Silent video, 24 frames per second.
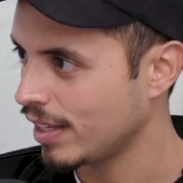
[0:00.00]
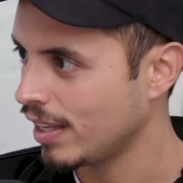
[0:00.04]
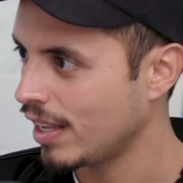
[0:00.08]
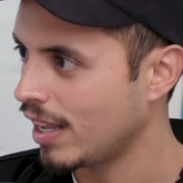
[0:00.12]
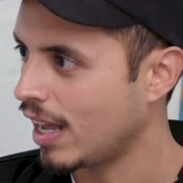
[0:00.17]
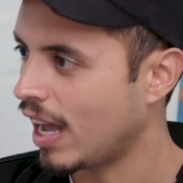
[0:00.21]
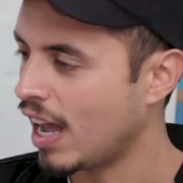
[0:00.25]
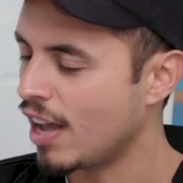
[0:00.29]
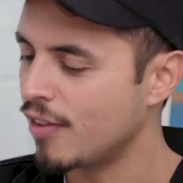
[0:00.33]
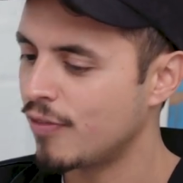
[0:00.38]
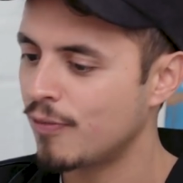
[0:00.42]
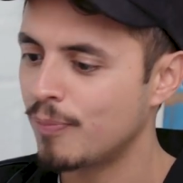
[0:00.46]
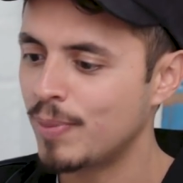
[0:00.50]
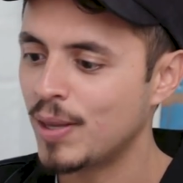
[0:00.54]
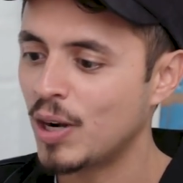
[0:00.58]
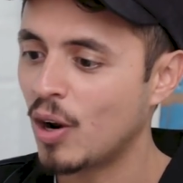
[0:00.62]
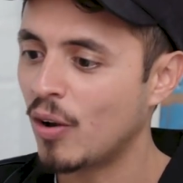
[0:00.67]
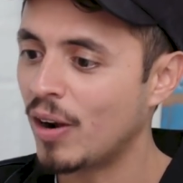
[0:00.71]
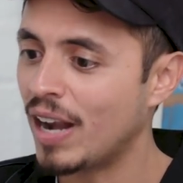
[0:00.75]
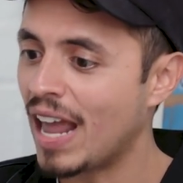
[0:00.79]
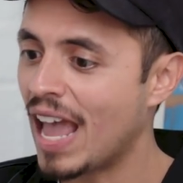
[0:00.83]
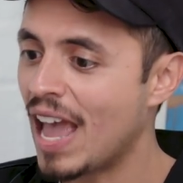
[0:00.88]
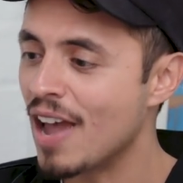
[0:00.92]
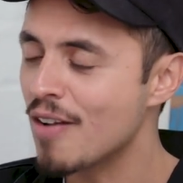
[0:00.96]
I've been
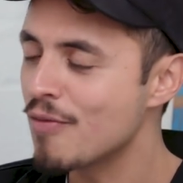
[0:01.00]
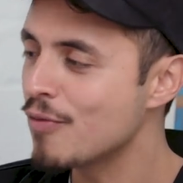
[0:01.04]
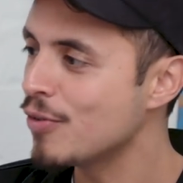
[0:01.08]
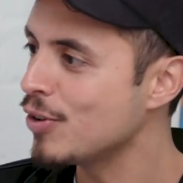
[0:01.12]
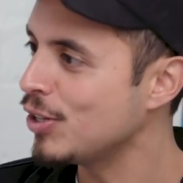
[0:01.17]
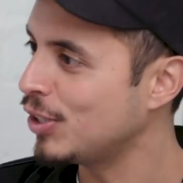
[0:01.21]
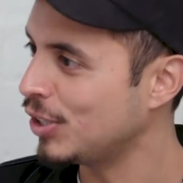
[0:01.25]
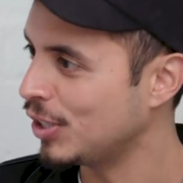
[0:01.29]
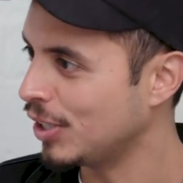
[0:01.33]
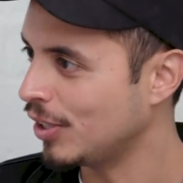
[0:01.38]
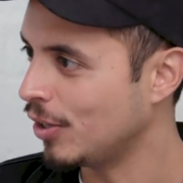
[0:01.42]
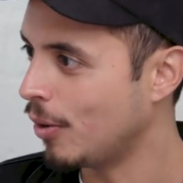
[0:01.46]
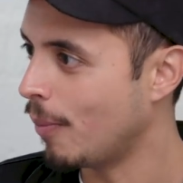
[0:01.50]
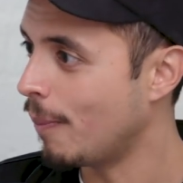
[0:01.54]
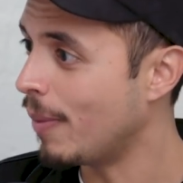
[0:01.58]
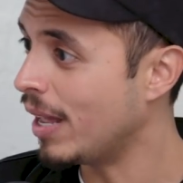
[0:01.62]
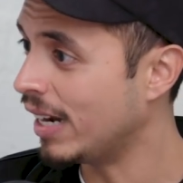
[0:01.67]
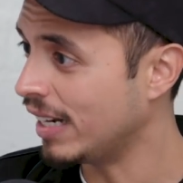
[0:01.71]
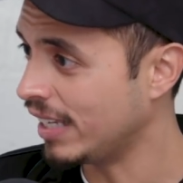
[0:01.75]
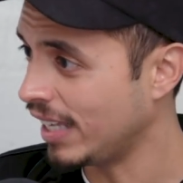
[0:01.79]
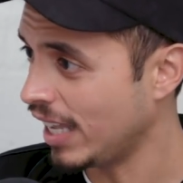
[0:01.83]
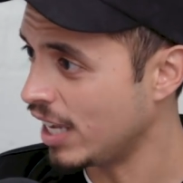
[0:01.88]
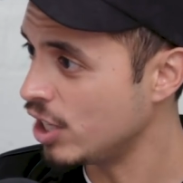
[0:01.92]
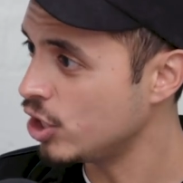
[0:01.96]
on every single
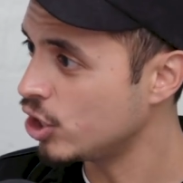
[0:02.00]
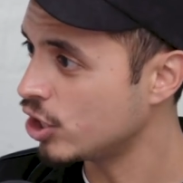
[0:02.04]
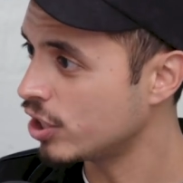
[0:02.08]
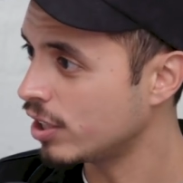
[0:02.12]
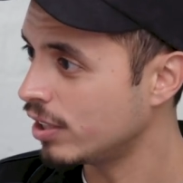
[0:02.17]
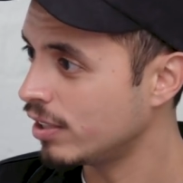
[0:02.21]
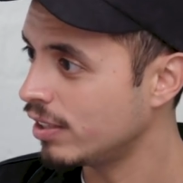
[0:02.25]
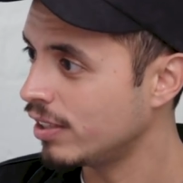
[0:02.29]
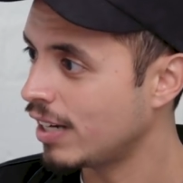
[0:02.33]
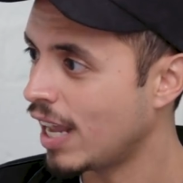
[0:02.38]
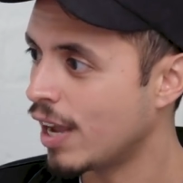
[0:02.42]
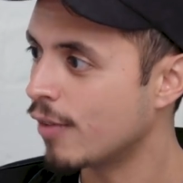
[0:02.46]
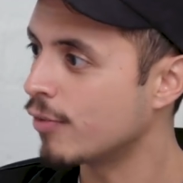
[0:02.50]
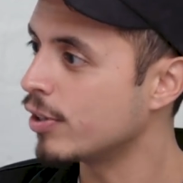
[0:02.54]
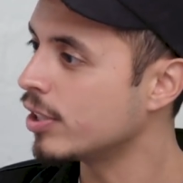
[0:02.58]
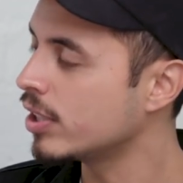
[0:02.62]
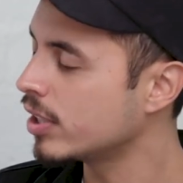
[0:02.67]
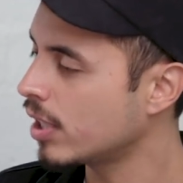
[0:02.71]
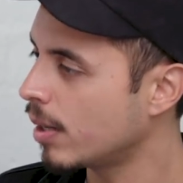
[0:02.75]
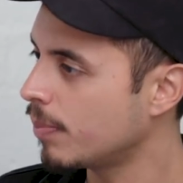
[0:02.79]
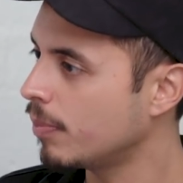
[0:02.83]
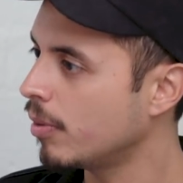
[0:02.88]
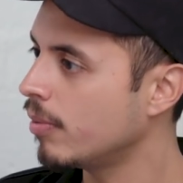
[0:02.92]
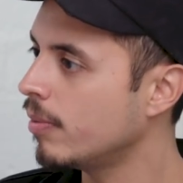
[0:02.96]
medication, every
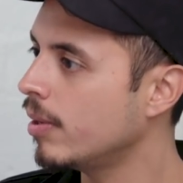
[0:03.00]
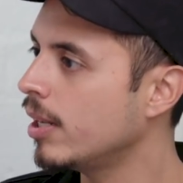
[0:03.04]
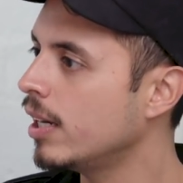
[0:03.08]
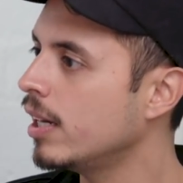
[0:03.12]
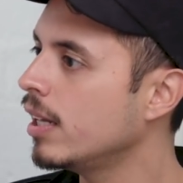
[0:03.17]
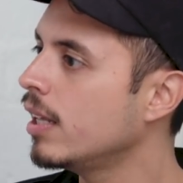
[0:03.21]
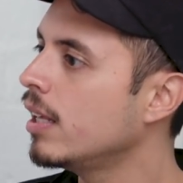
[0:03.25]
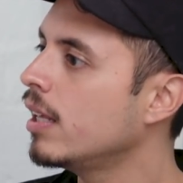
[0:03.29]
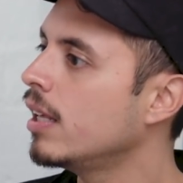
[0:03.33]
supplement.